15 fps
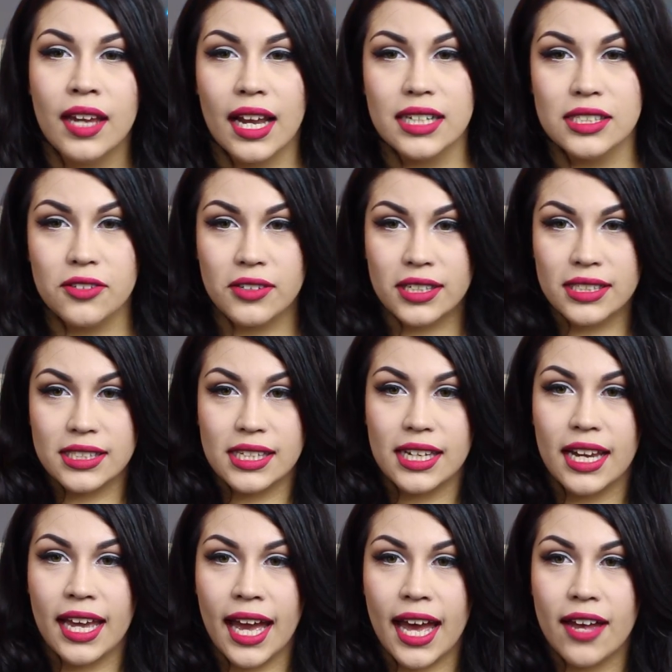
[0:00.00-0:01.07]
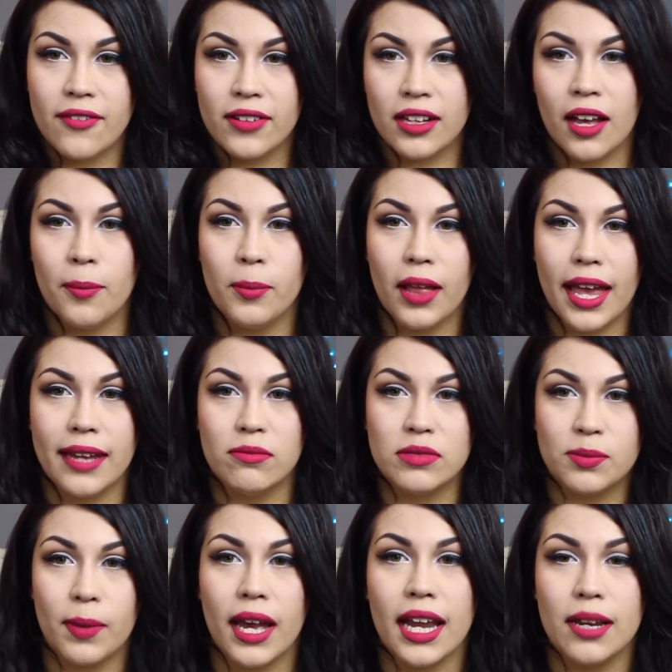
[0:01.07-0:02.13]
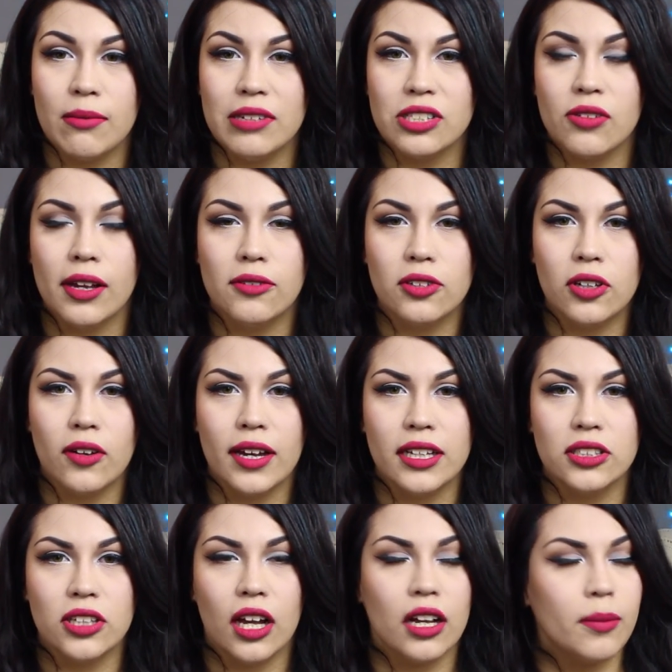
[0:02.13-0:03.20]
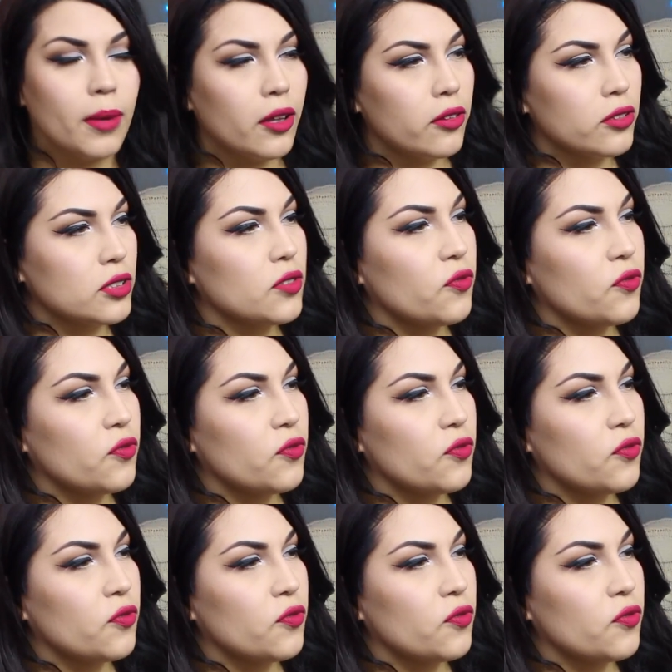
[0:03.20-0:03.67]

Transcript: As you can see, I have a couple items behind me, so I will go ahead and talk about those